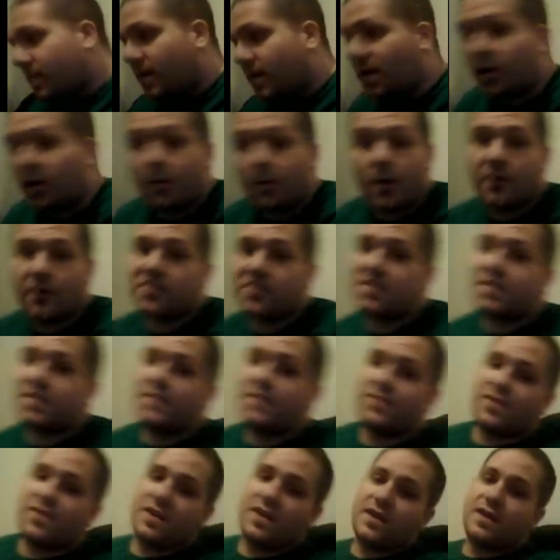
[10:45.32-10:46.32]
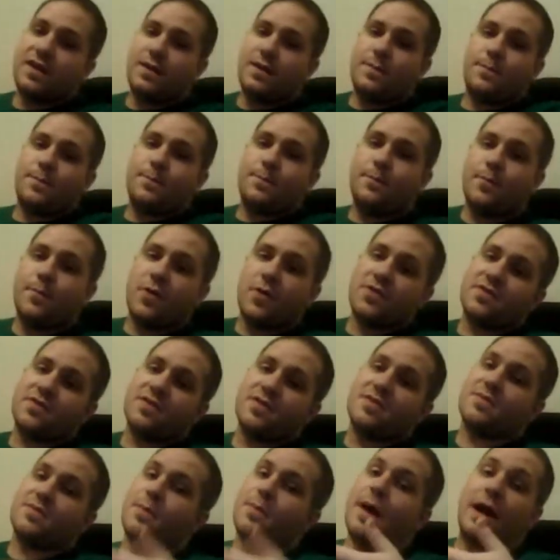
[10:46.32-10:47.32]
Most of the
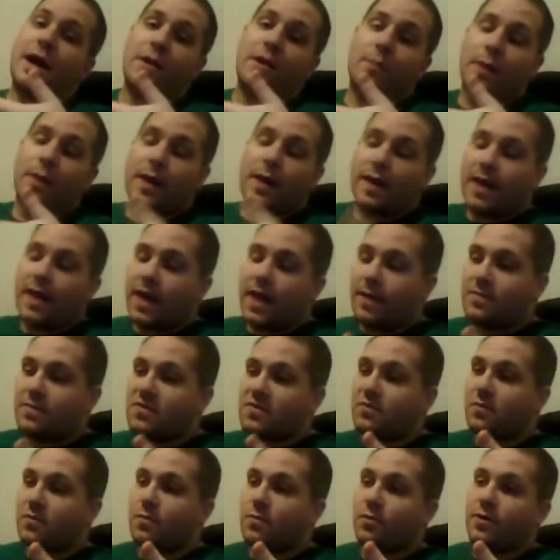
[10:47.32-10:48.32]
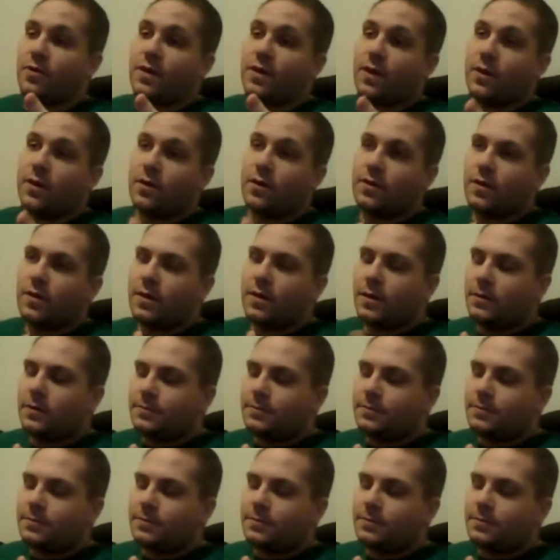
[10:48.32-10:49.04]
Spider-Man games were pretty good.